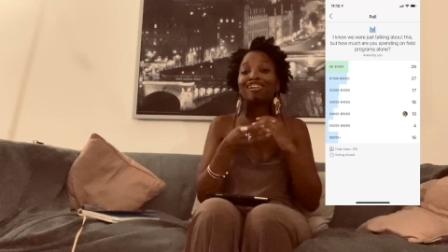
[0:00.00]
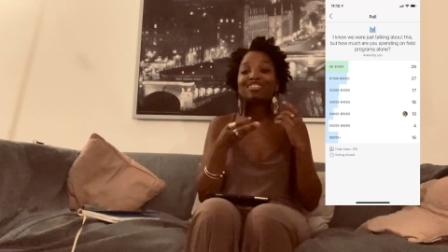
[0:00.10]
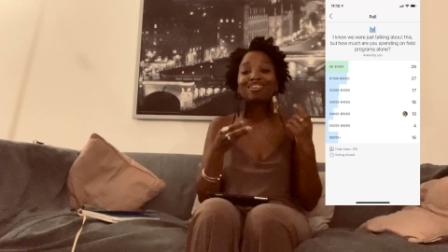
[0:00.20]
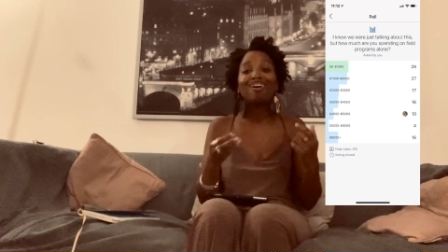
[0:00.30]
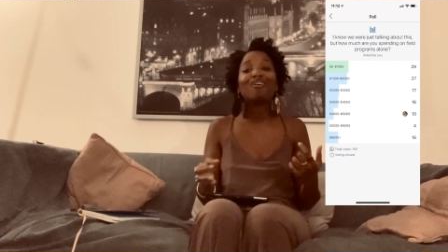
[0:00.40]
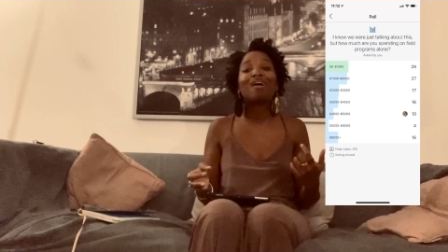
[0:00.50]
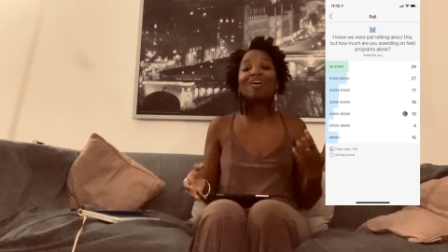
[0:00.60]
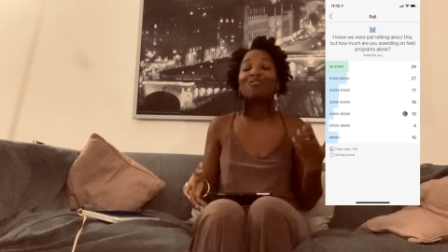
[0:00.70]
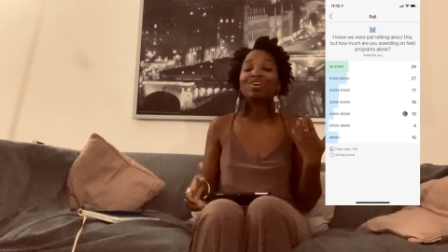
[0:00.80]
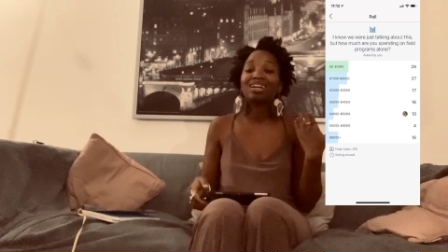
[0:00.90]
So
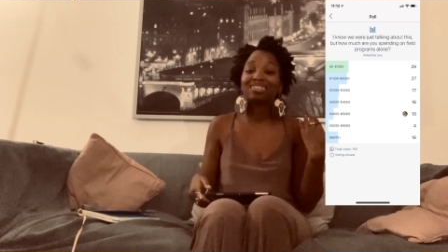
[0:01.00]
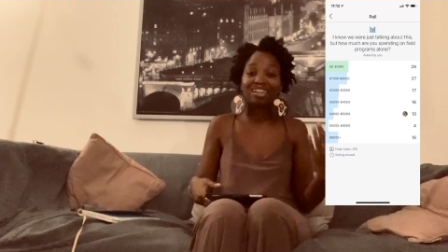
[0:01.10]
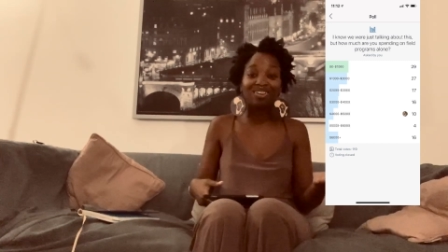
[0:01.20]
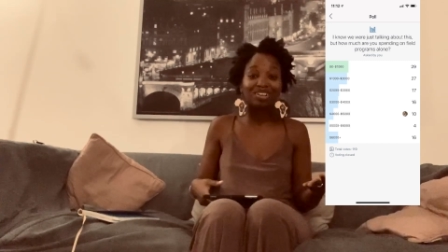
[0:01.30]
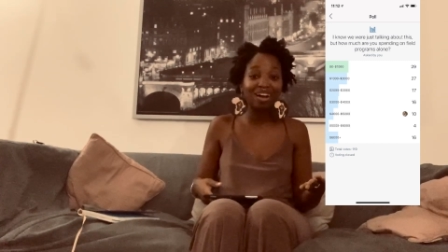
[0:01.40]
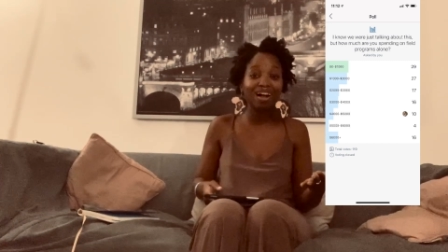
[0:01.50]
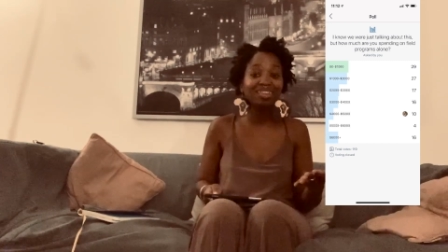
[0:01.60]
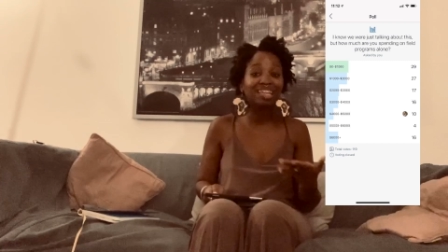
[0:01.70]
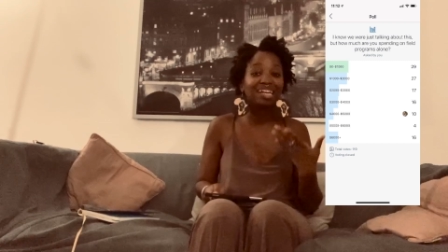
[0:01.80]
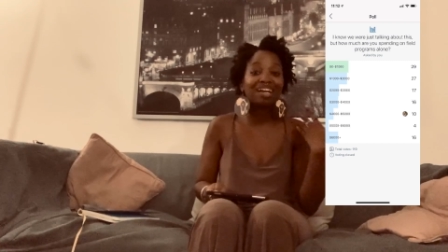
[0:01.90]
when I tell
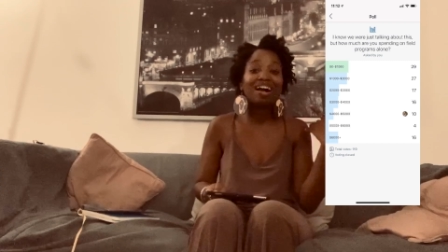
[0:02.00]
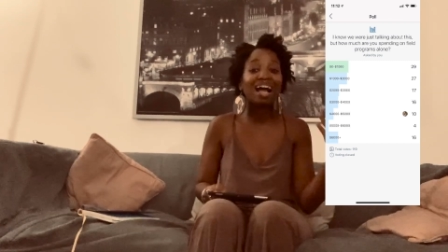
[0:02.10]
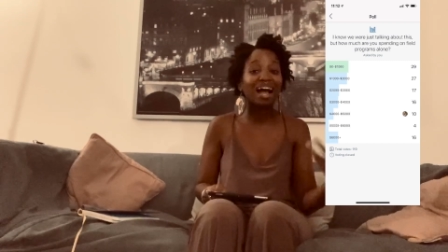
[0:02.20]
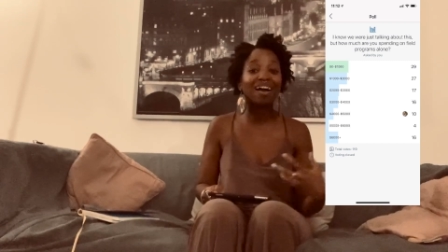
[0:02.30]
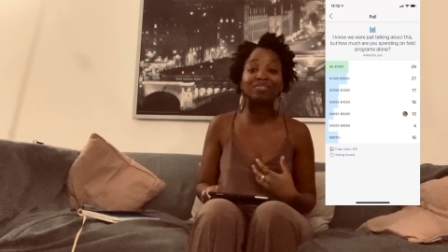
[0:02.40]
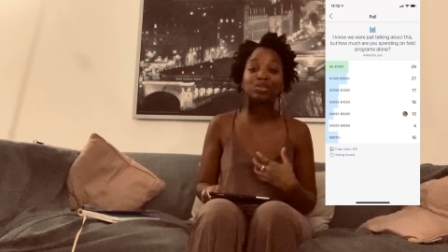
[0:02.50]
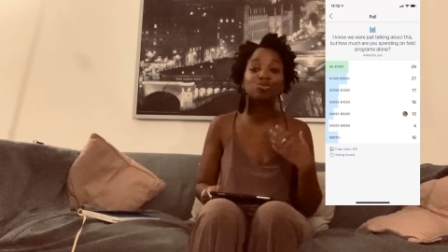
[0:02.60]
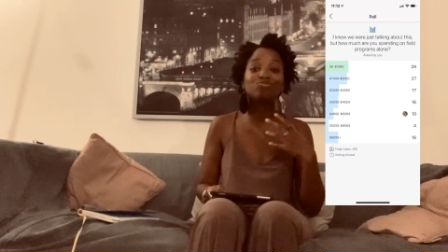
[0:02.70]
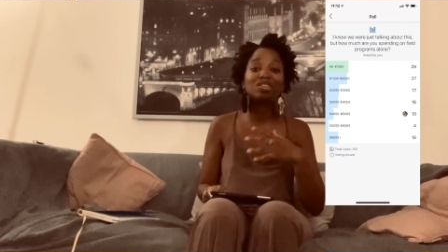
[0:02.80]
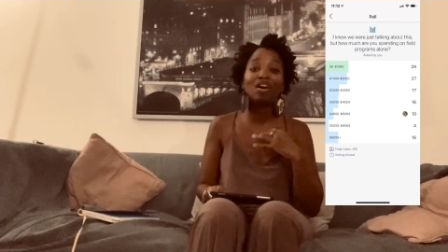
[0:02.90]
y'all that y'all have
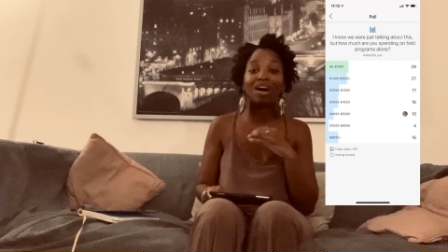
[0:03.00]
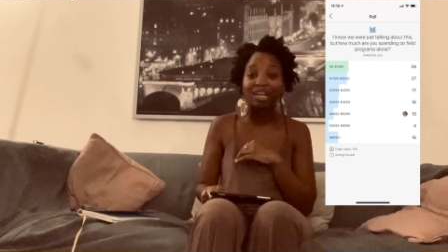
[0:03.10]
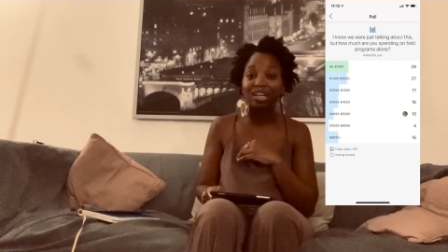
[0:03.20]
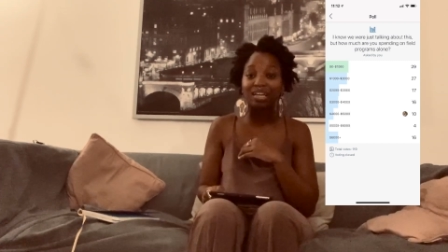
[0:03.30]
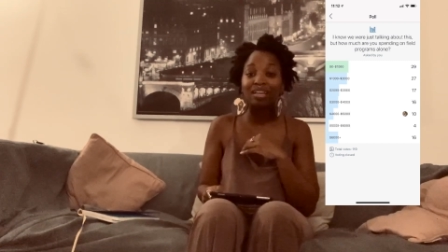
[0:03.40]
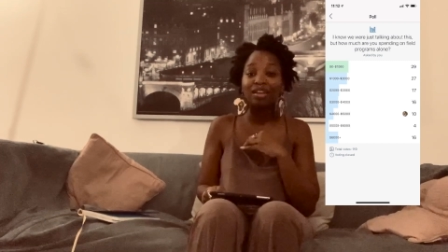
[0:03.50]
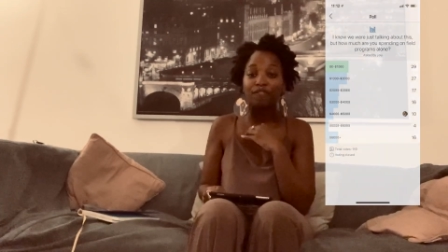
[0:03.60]
to be on it